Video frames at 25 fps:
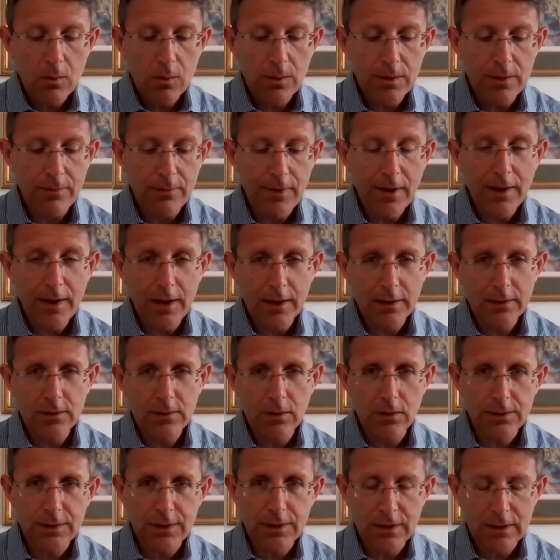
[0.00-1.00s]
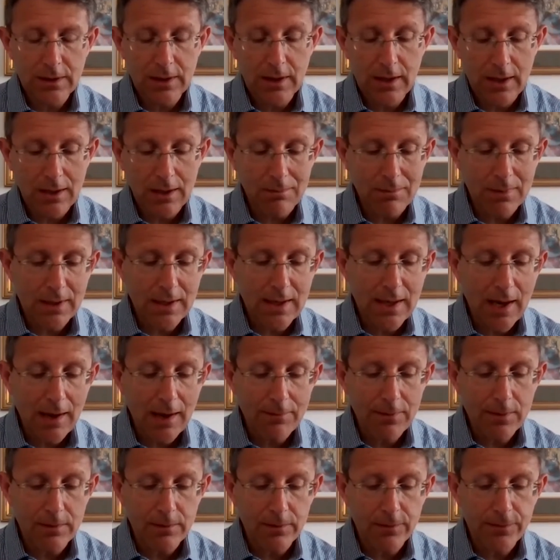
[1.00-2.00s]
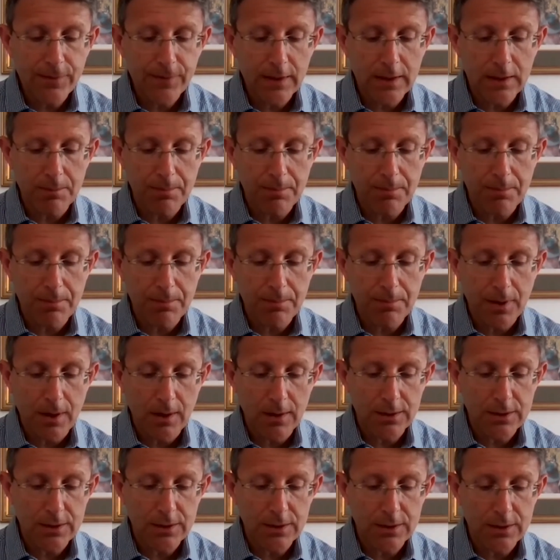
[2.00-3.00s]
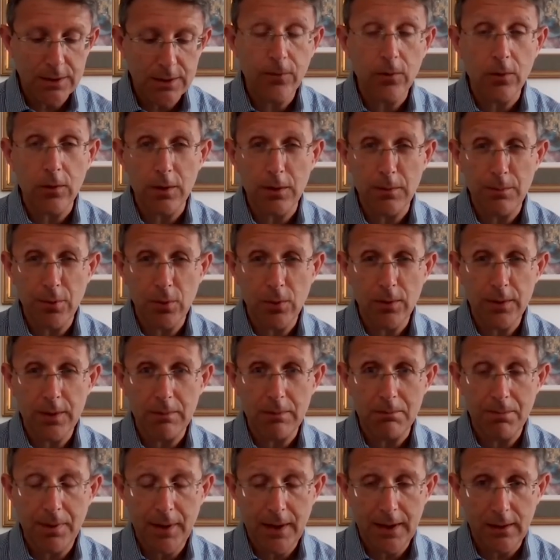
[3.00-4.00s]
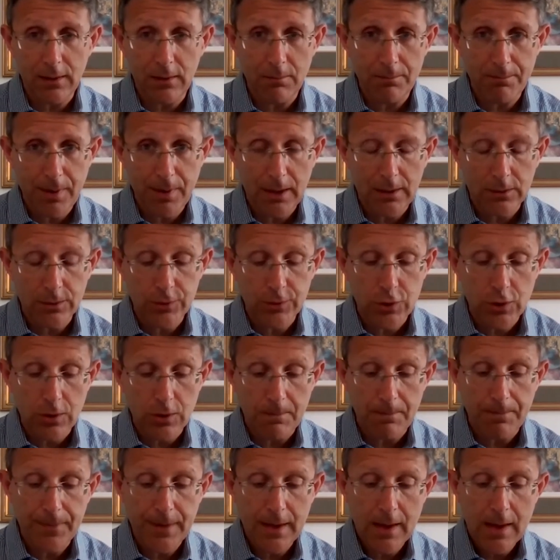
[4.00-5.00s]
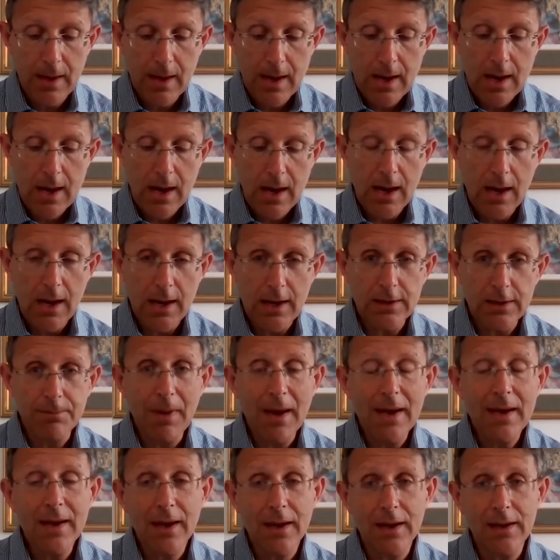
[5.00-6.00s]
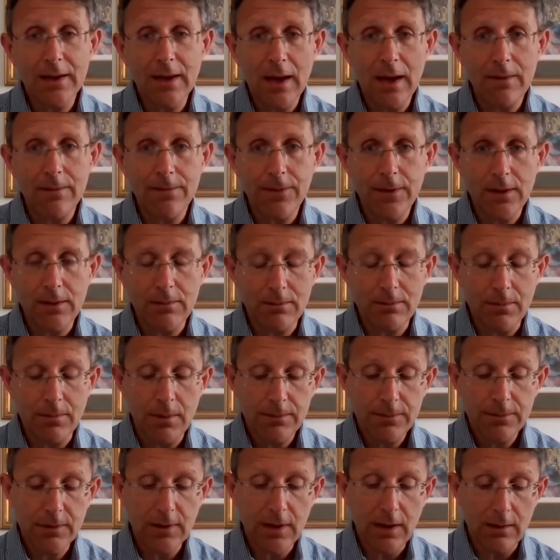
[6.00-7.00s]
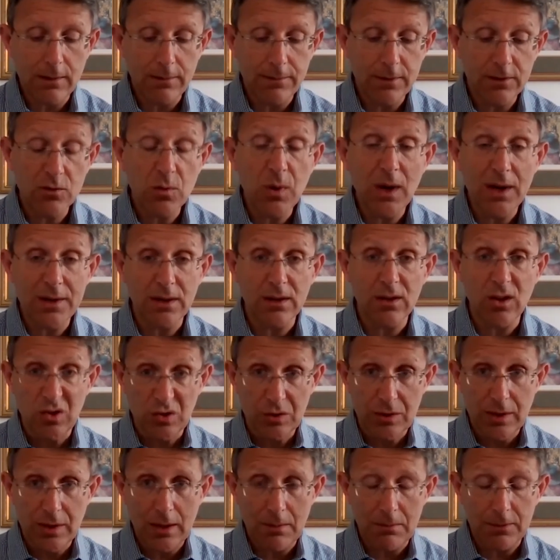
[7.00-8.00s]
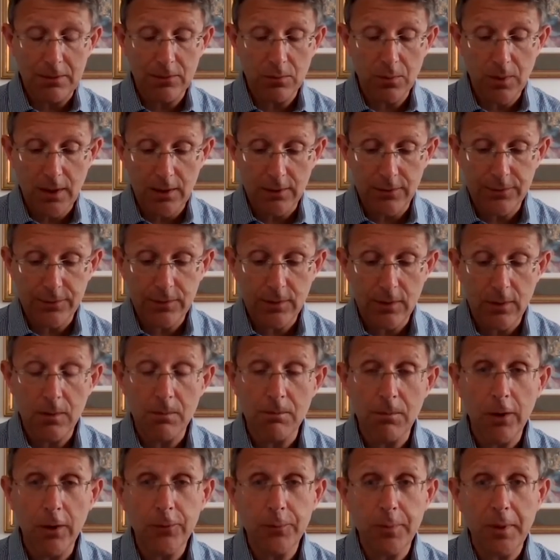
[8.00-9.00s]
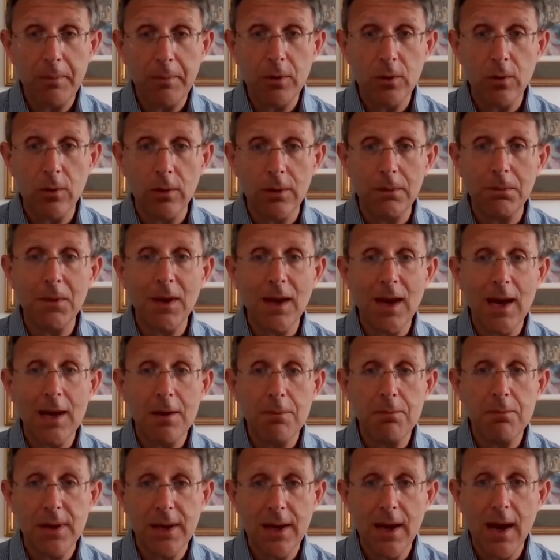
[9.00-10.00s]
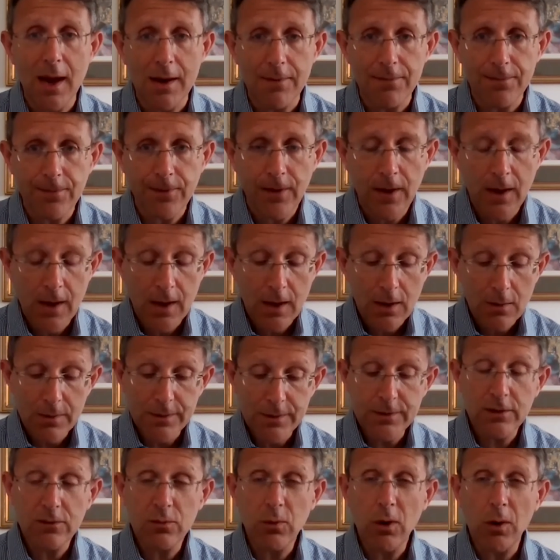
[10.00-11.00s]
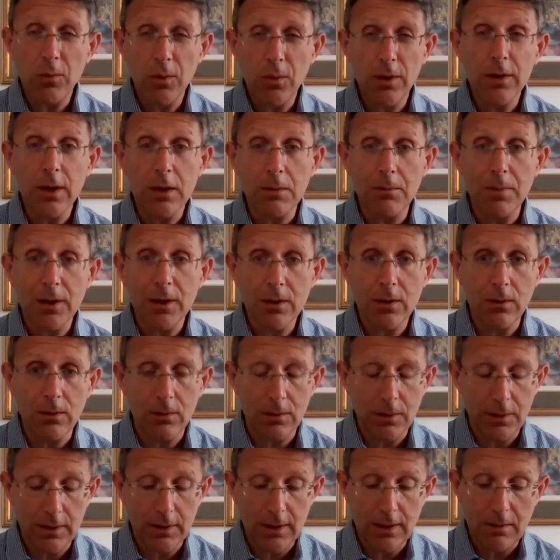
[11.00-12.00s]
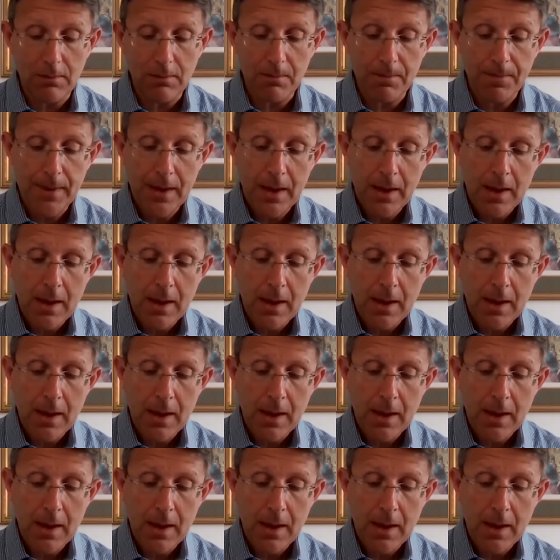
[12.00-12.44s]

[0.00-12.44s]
with a very exotic name, Kevin Philippart de Foy, born in Belgium, is making a name for himself. It's quite a long name as well, so most people call him KPF, which is what we're going to be calling him.